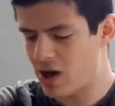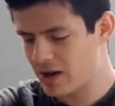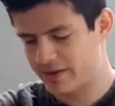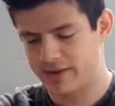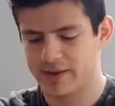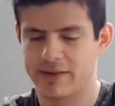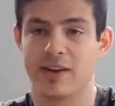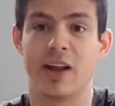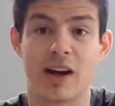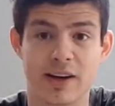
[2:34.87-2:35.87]
box. This
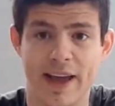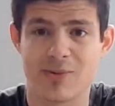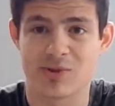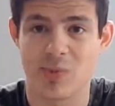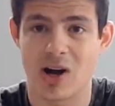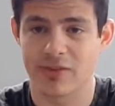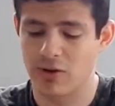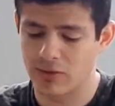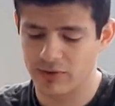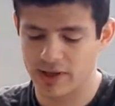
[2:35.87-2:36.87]
is another damaged box.
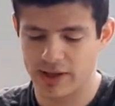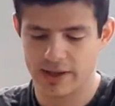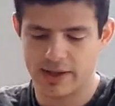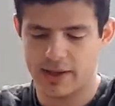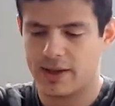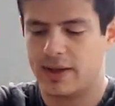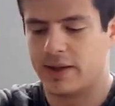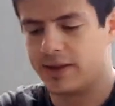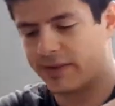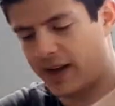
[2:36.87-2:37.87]
hopefully
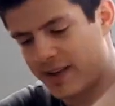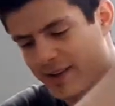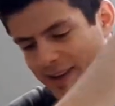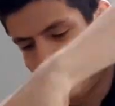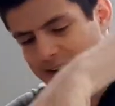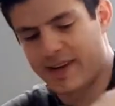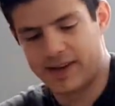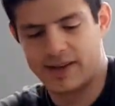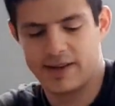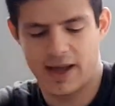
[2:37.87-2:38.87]
the inside is
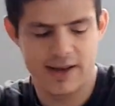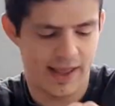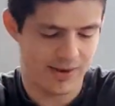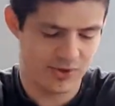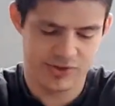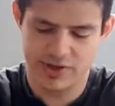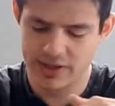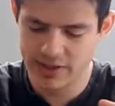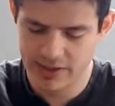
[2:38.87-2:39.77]
not damaged.